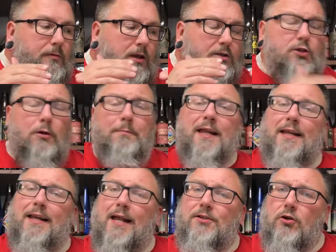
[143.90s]
So I'm
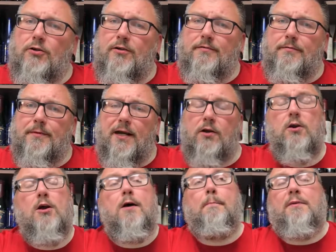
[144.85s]
getting that tartness from there.
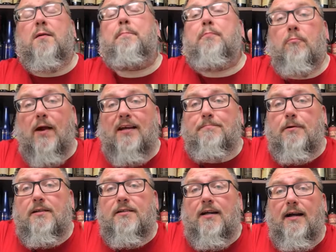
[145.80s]
But the raspberry
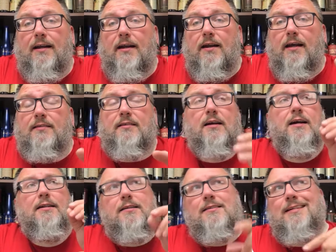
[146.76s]
is kind of nice.
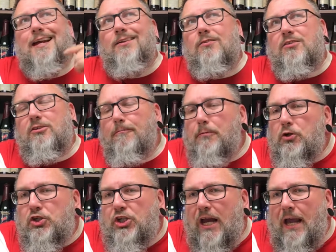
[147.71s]
Doesn't get super
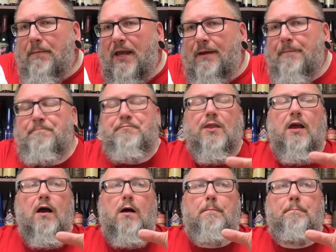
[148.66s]
jammy,
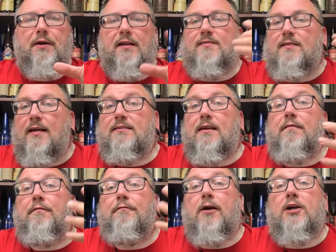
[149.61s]
um, but it's nice
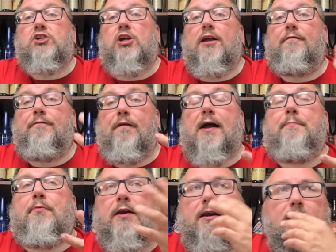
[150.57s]
and fresh and
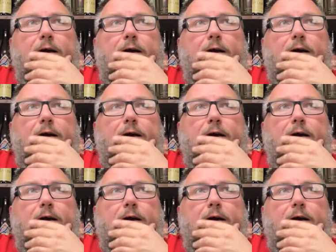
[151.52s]
vibrant.